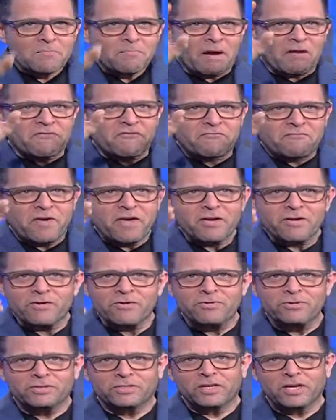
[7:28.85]
my
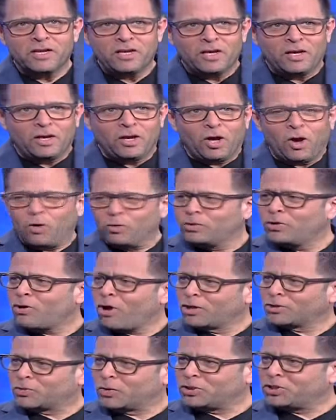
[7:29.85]
fingers holding
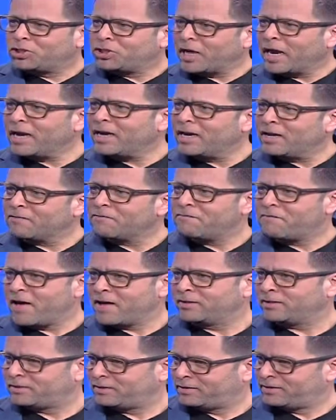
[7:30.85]
on to a chain link
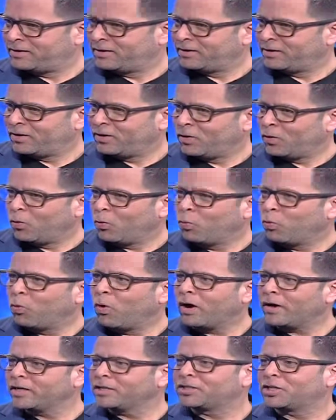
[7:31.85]
fence, yeah.
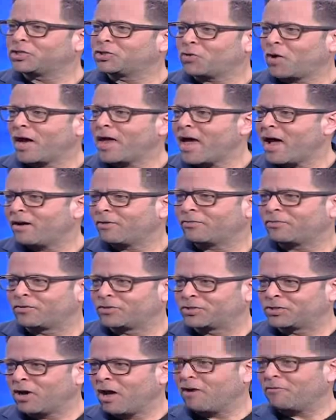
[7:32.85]
wanting to try out
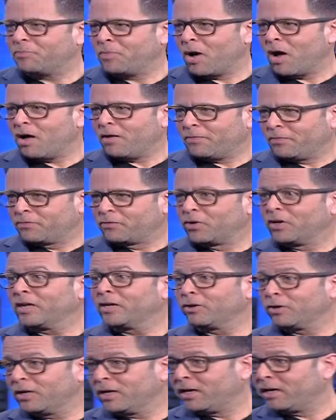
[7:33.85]
for softball, for
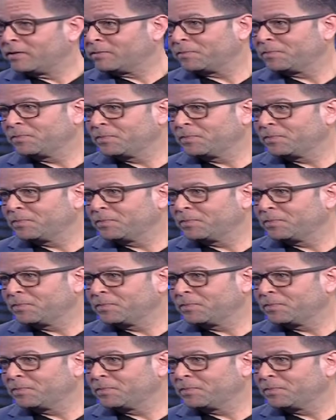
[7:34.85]
Little League.